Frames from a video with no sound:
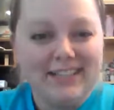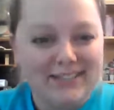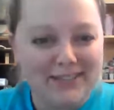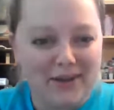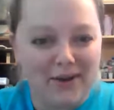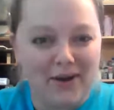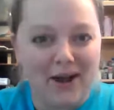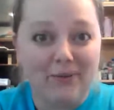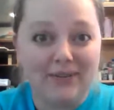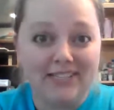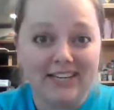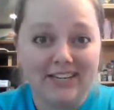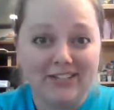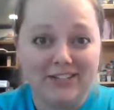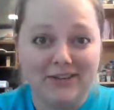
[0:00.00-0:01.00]
So I was
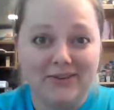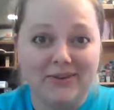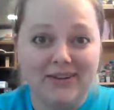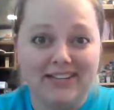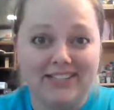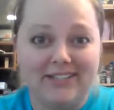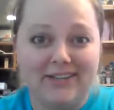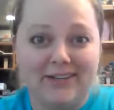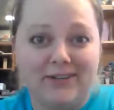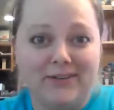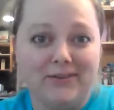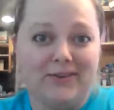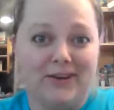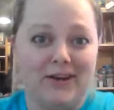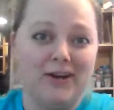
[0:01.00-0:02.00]
actually going
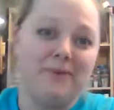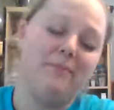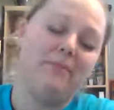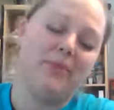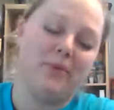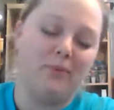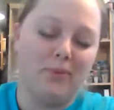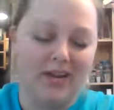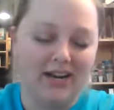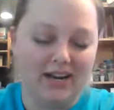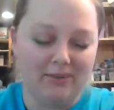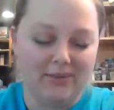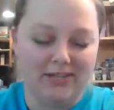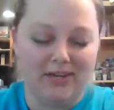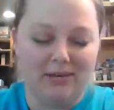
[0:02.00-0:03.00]
to, when
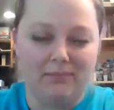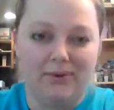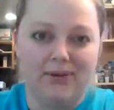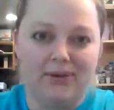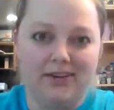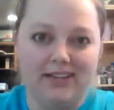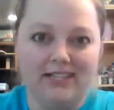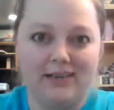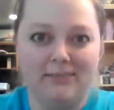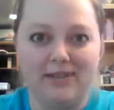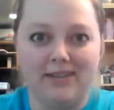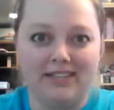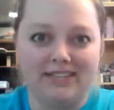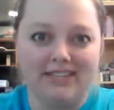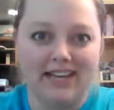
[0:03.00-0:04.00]
I was going to put you guys up
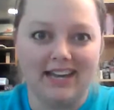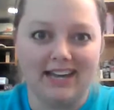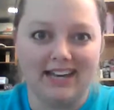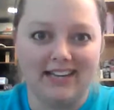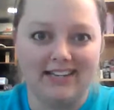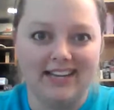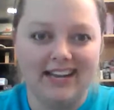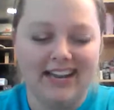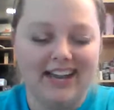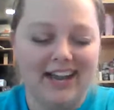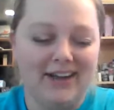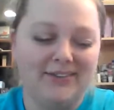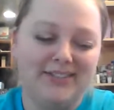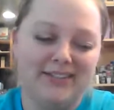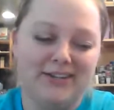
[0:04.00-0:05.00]
on the stand,
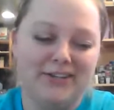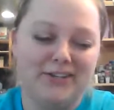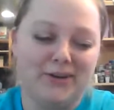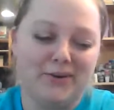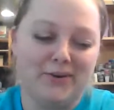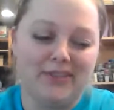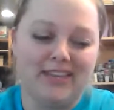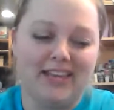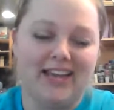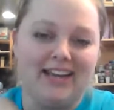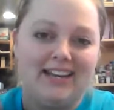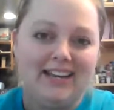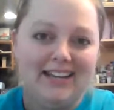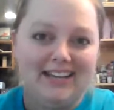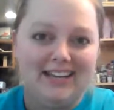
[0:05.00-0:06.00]
I was going to joke that
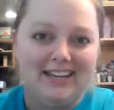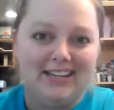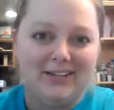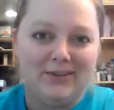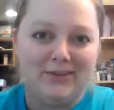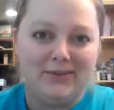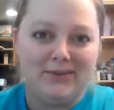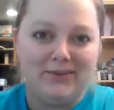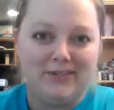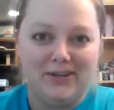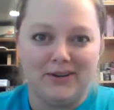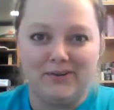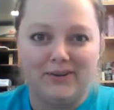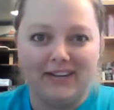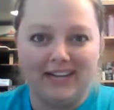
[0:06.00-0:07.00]
you
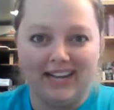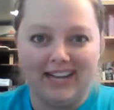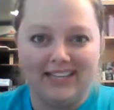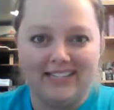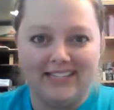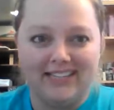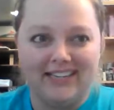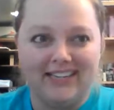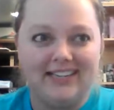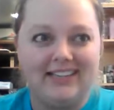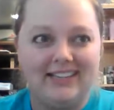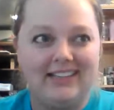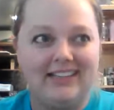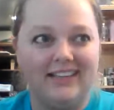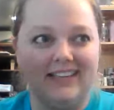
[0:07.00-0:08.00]
don't get
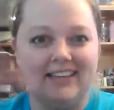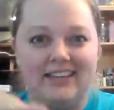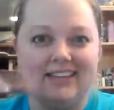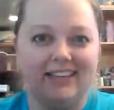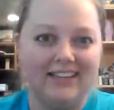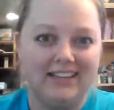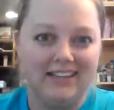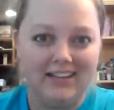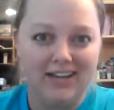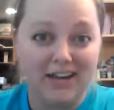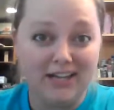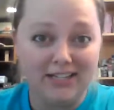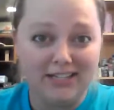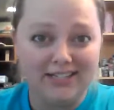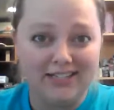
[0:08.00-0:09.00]
the
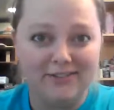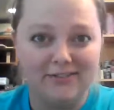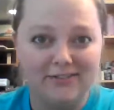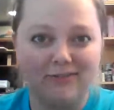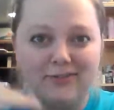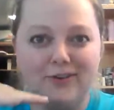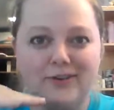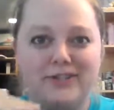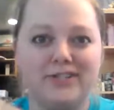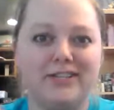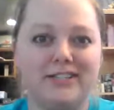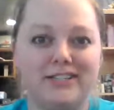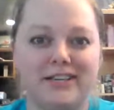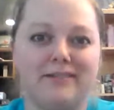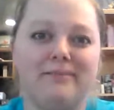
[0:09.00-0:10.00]
cut
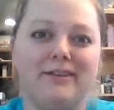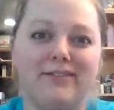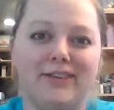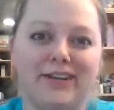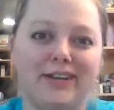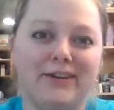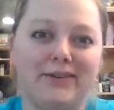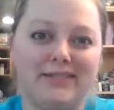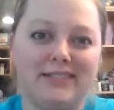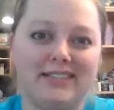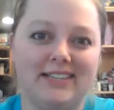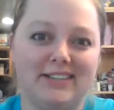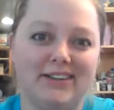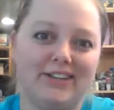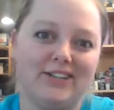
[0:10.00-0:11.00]
versions of my videos.
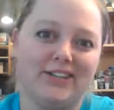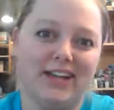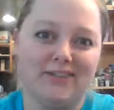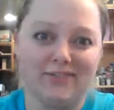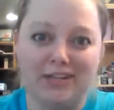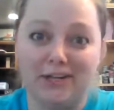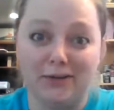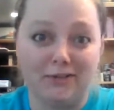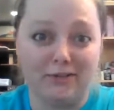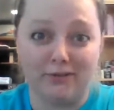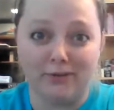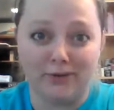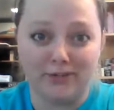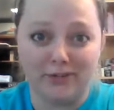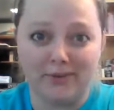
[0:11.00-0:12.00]
You actually have to hear the
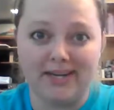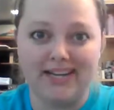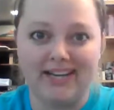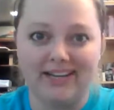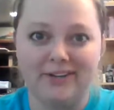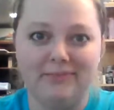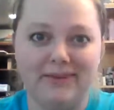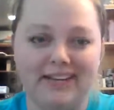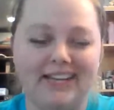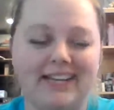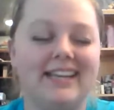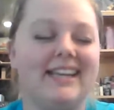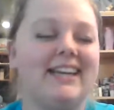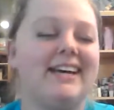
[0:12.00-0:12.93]
floor squeaking under me.